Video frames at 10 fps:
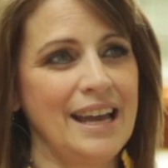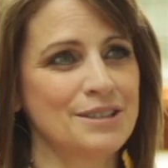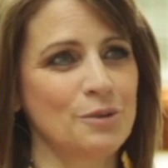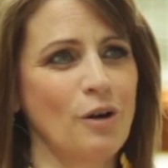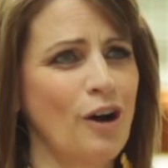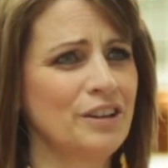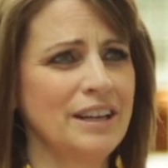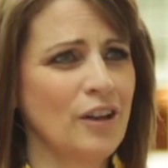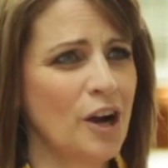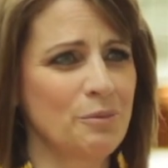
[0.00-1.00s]
And so all
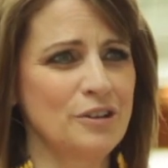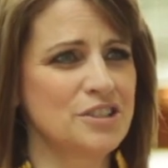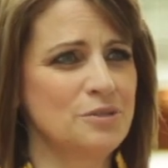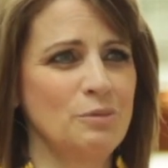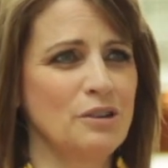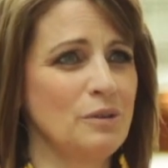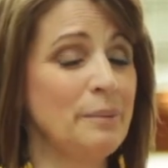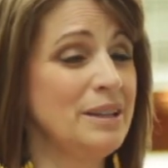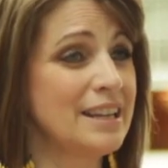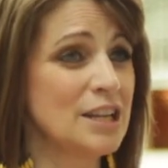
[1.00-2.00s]
day long, we are we
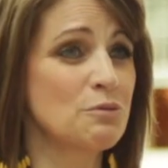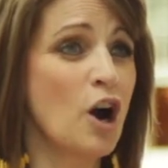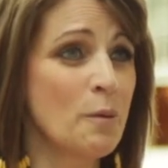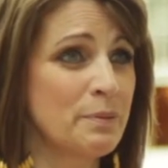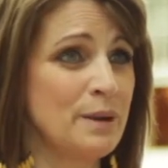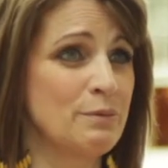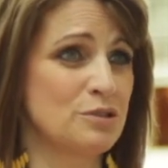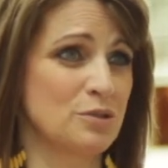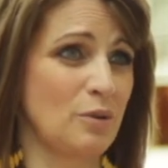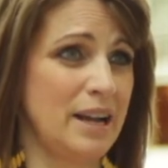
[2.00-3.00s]
I mean, the kids were home with me,
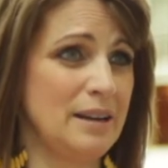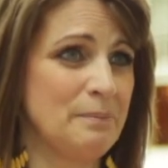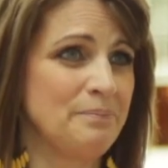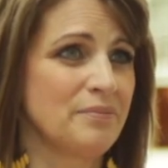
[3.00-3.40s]
which was great,